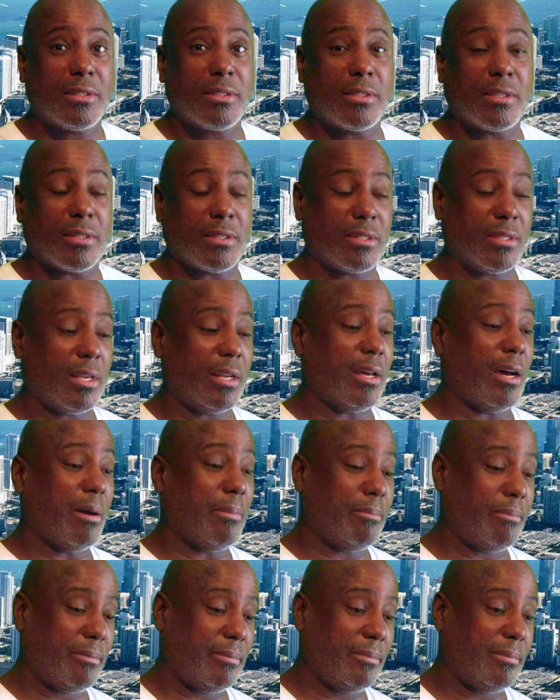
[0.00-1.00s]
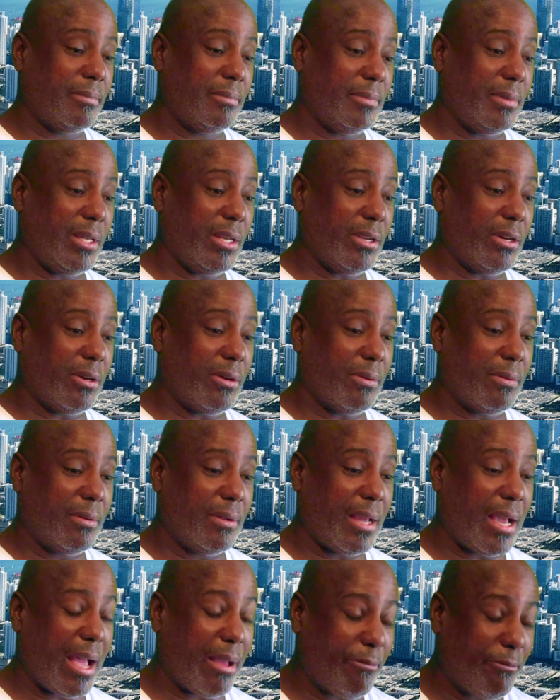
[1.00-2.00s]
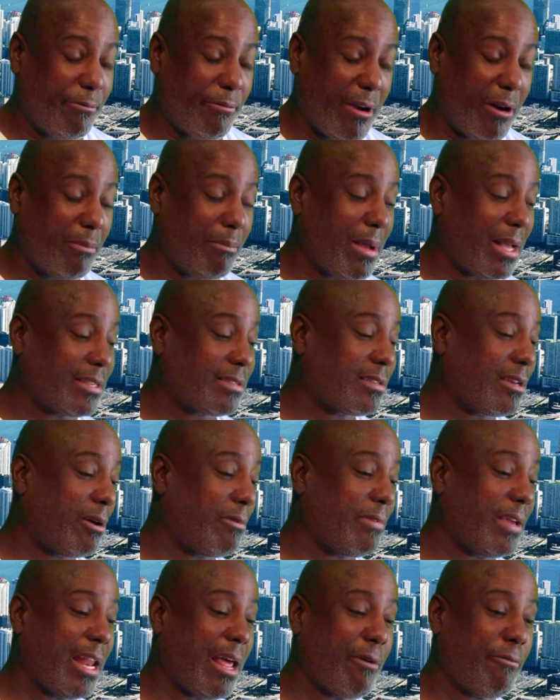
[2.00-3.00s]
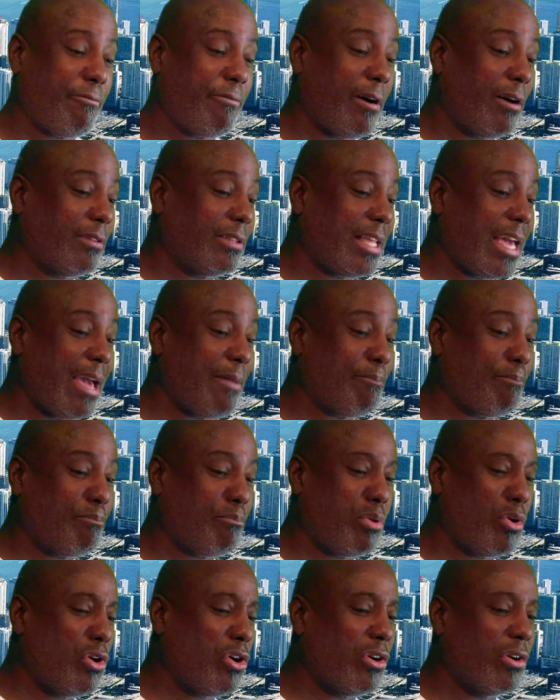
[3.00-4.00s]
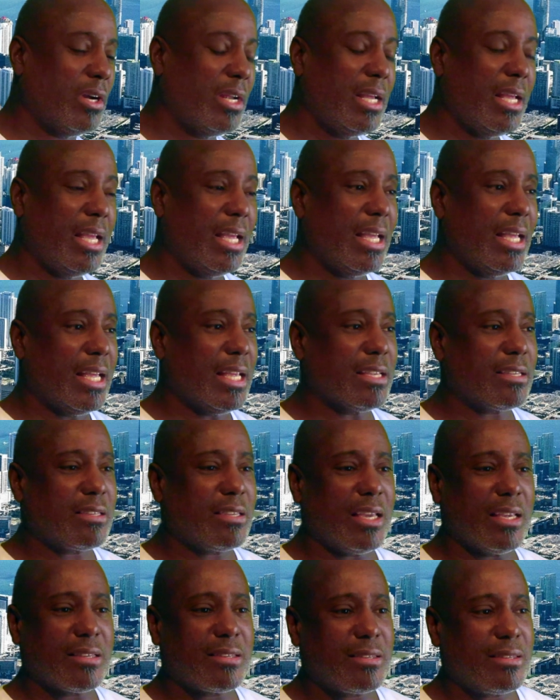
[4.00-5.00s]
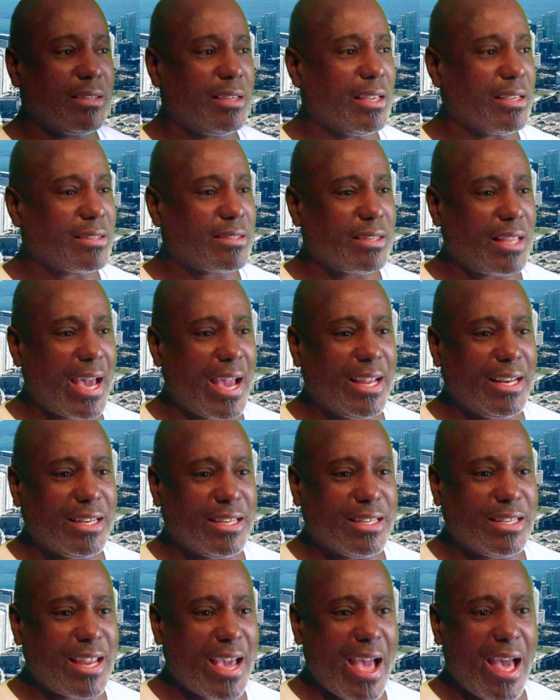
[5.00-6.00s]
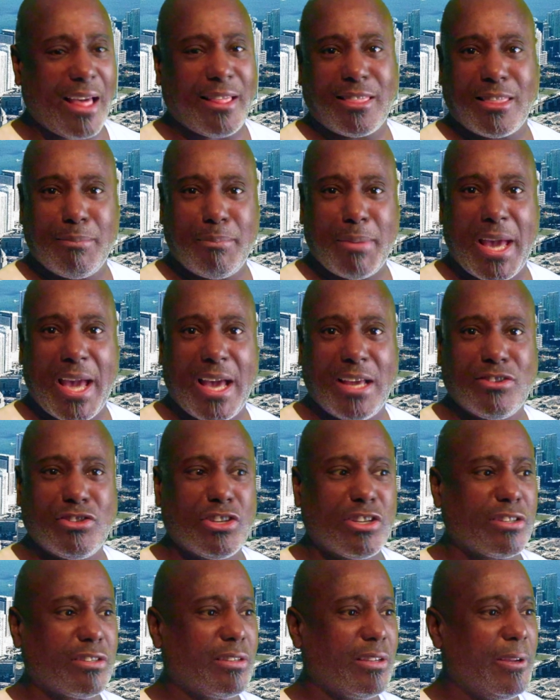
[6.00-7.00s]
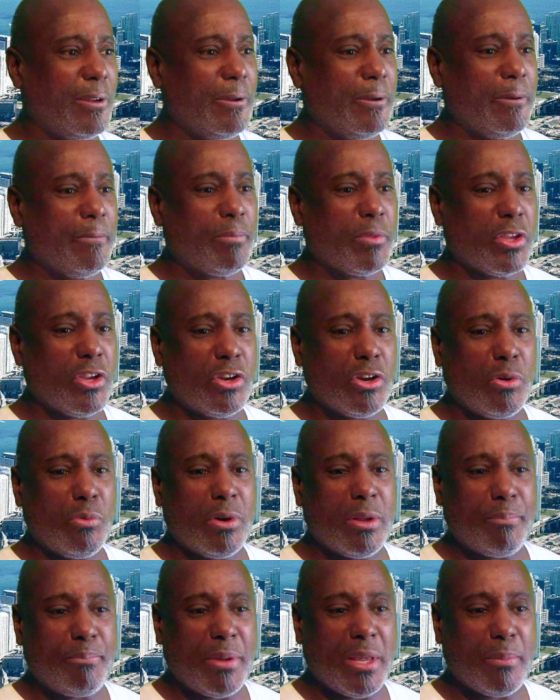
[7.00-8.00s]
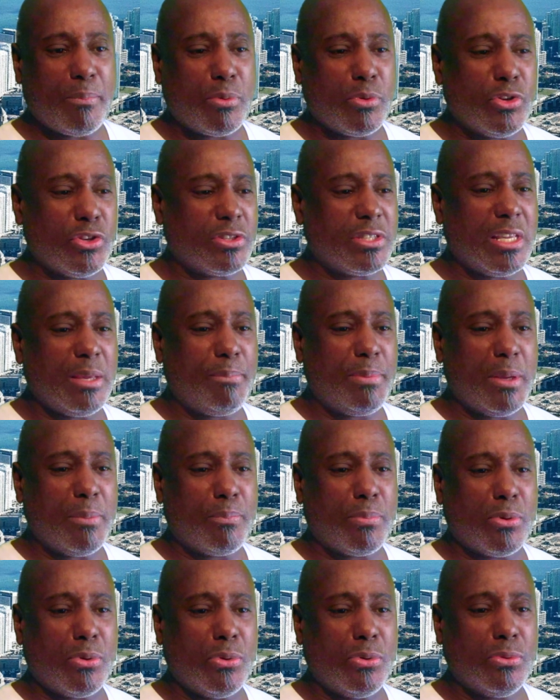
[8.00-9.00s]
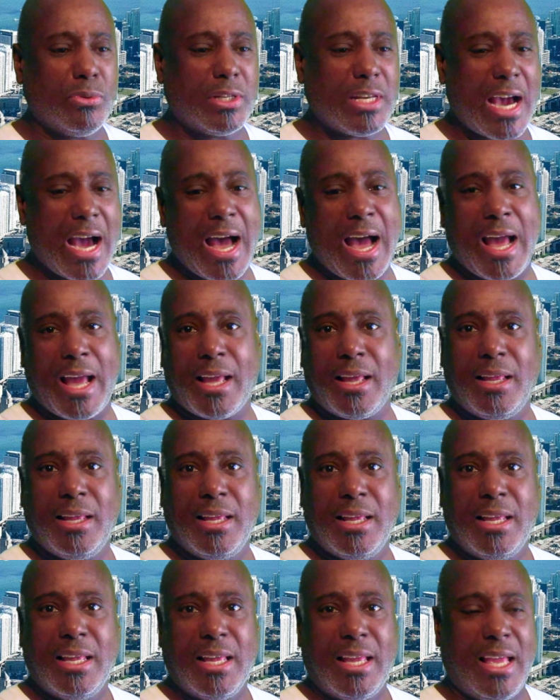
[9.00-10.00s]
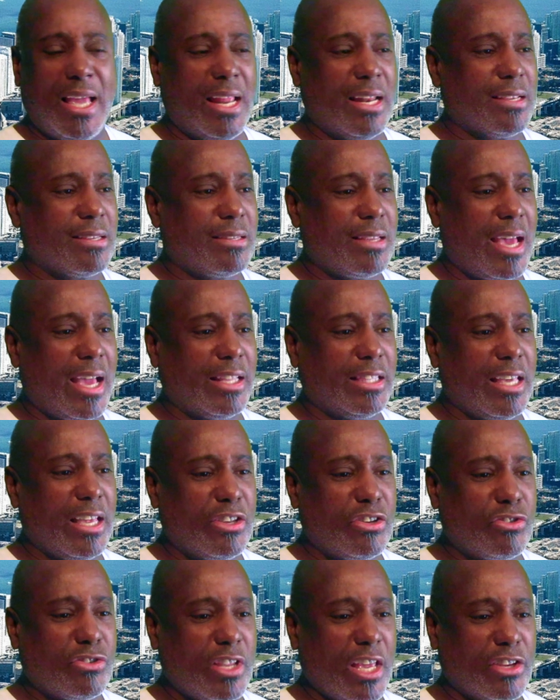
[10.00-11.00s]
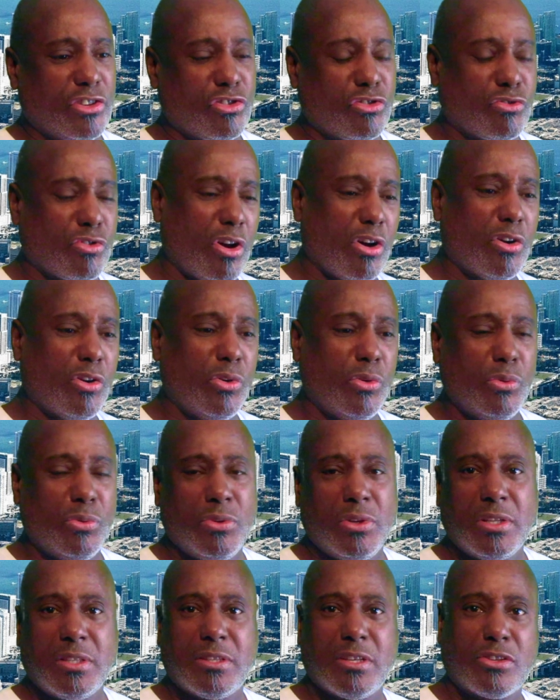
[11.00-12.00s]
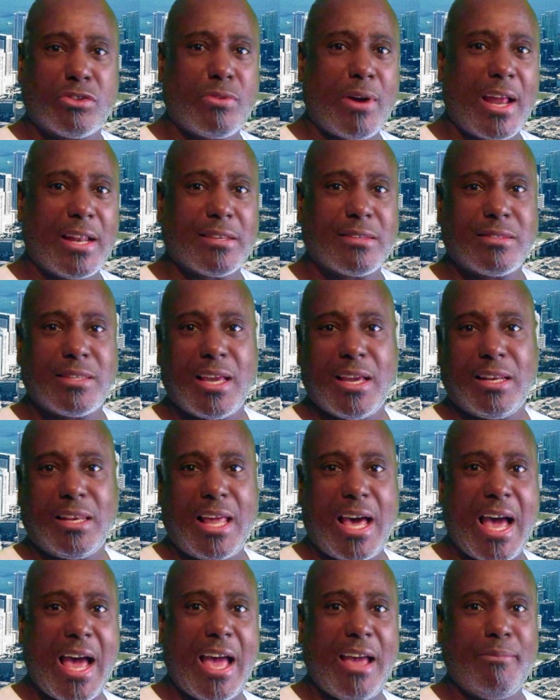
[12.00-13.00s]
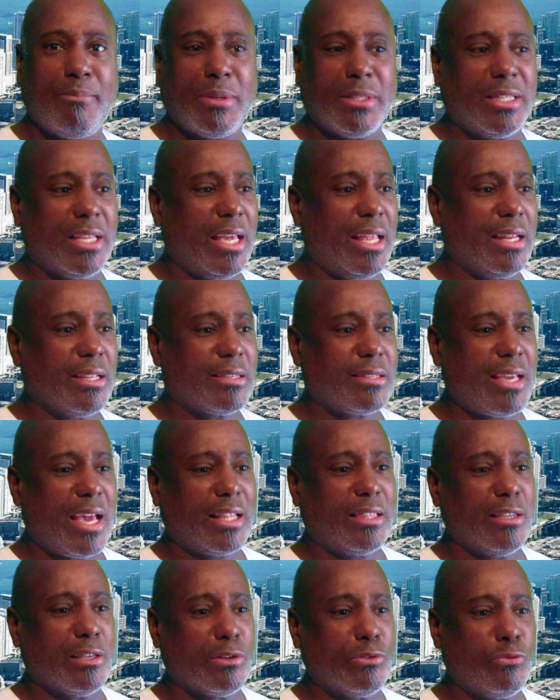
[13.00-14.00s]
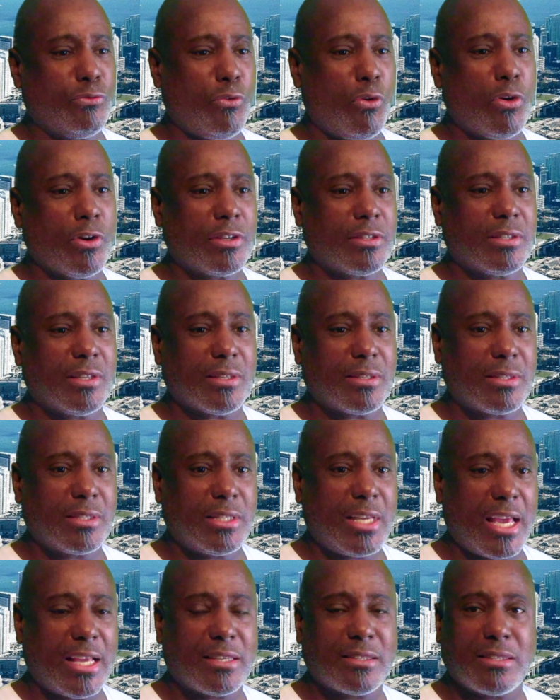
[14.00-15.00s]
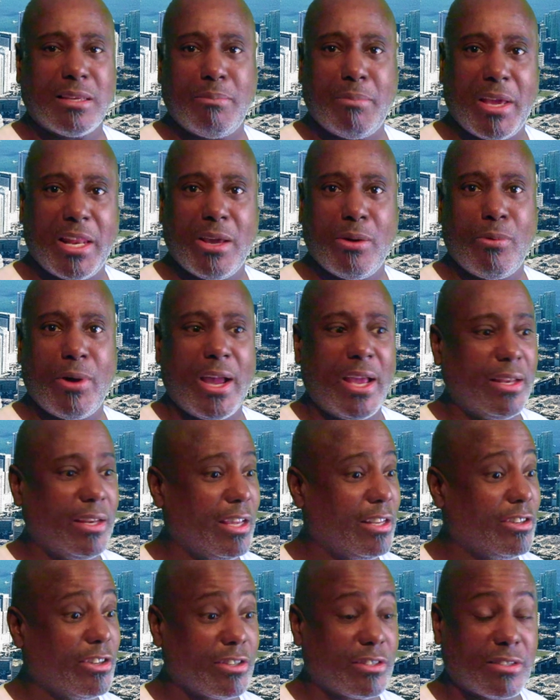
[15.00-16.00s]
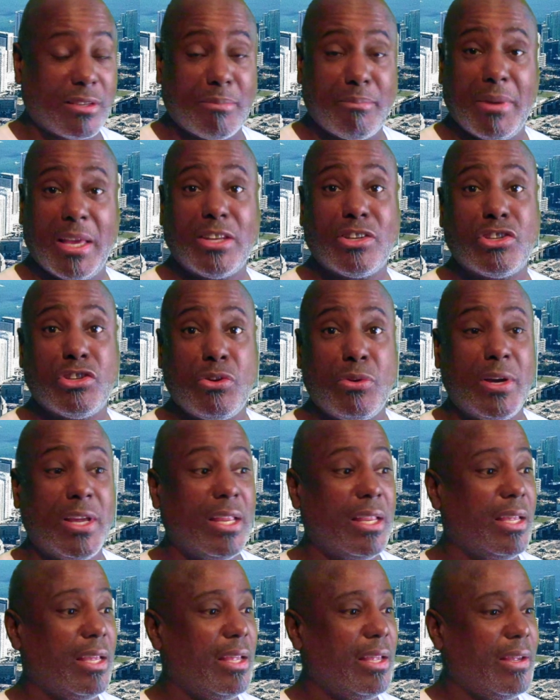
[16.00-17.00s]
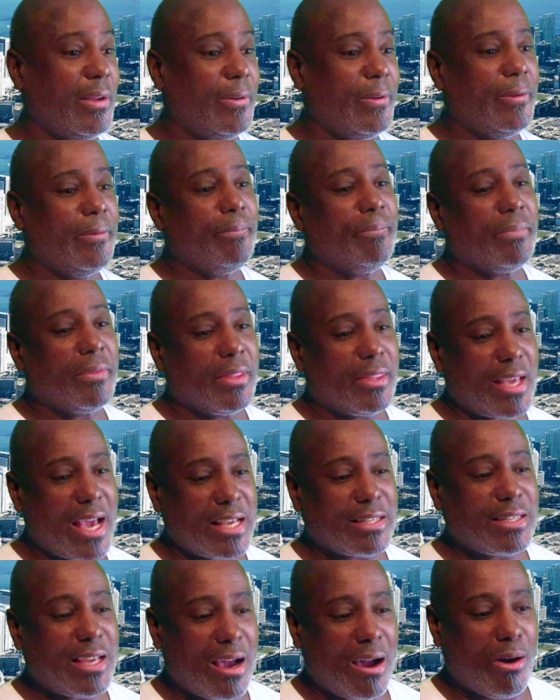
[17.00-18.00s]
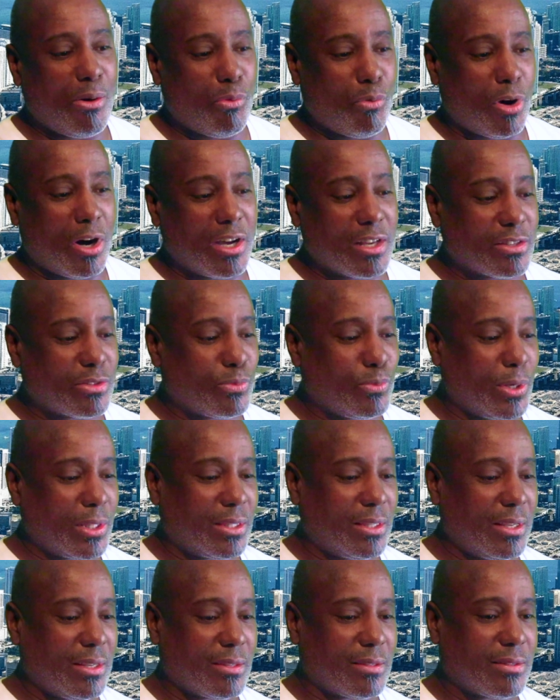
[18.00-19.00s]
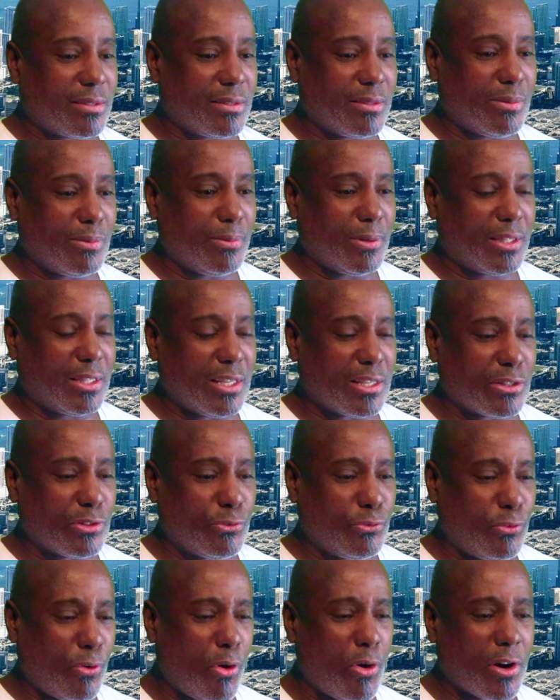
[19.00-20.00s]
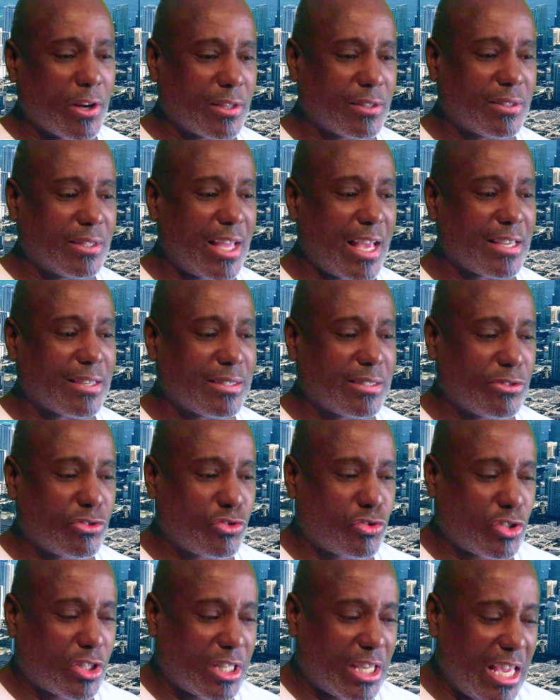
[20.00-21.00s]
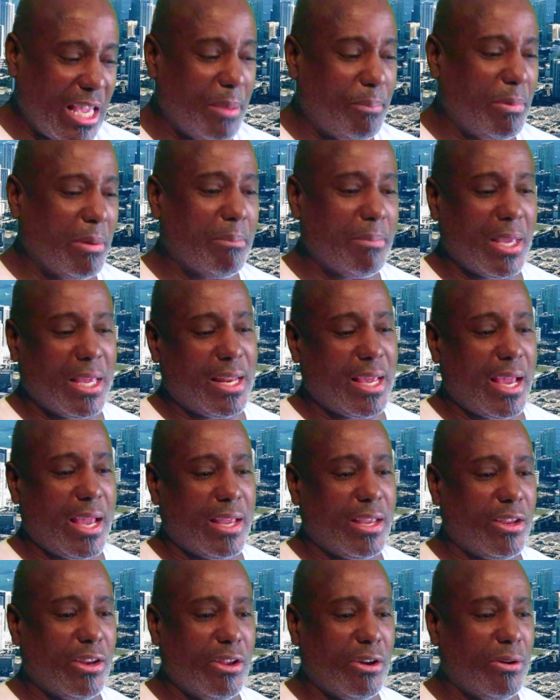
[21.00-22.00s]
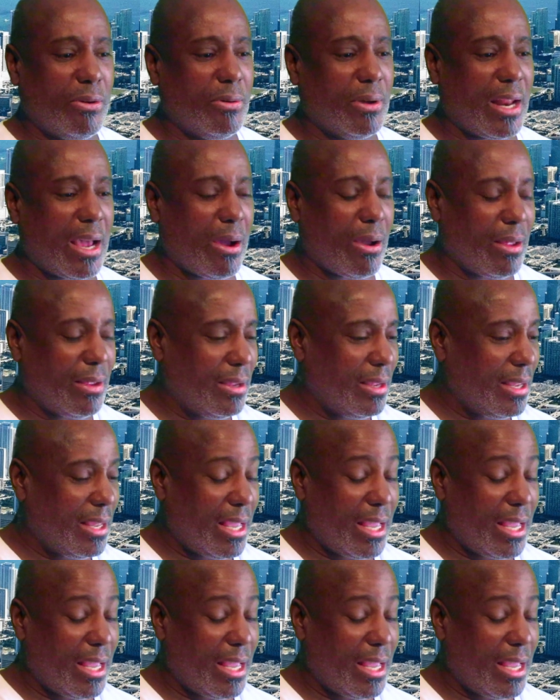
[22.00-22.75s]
to sit up. You know, I felt myself, and I felt that pull. It's like death, man. Just, you know, when you see people die, and it's like they struggle to try to stay alive, but then it's like this force just takes them anyway, and they just submit to it. That's how it was with this force that's keeping me there, you know. And I